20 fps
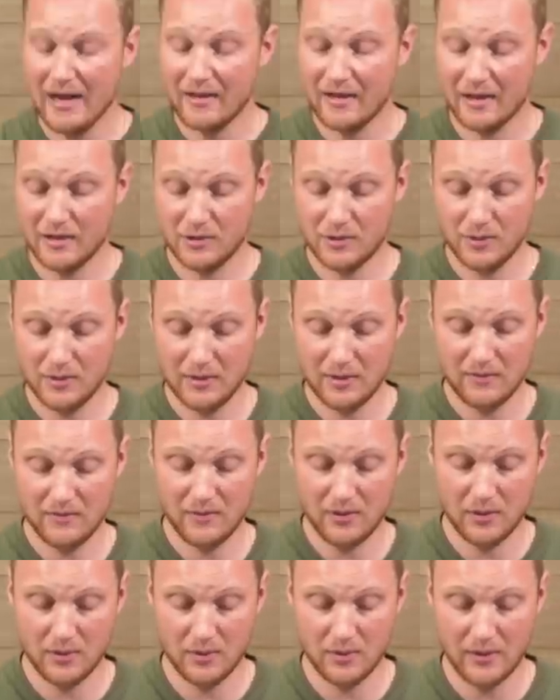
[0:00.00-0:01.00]
They do
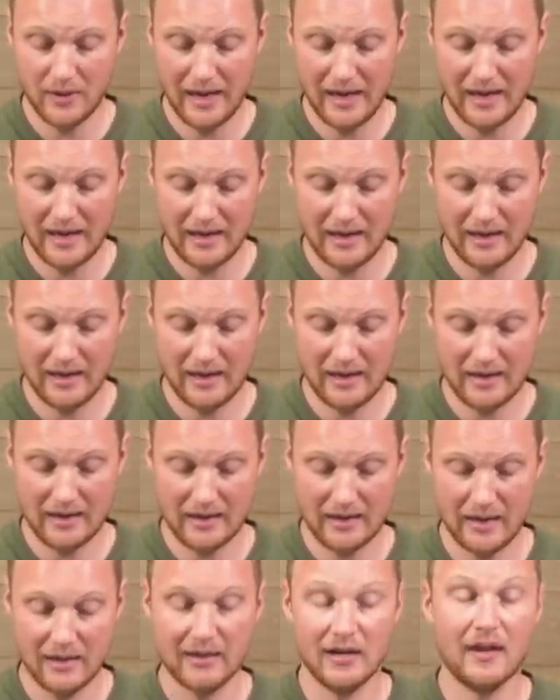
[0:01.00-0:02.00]
give you a,
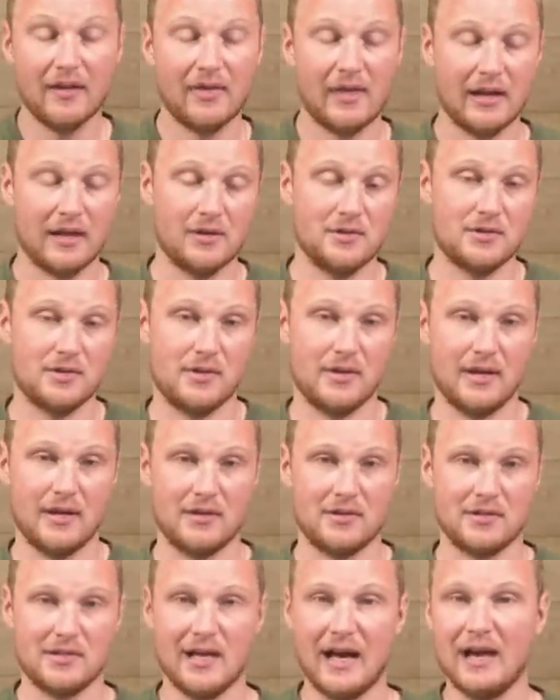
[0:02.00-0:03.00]
uh, a nut that goes on the
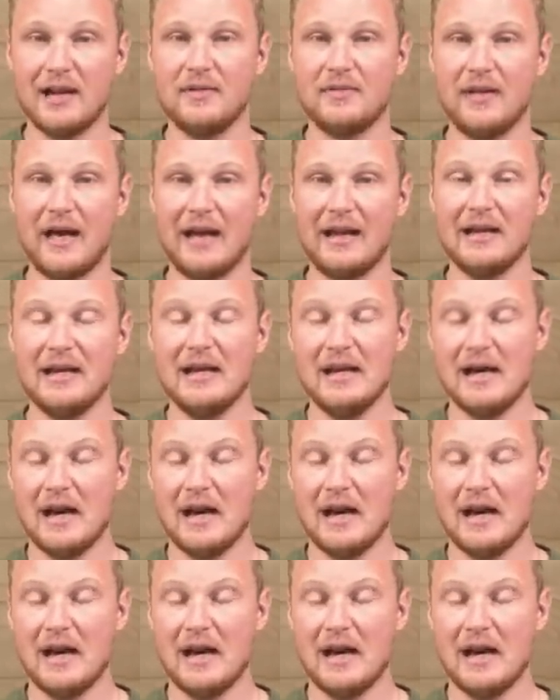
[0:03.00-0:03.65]
other side of that.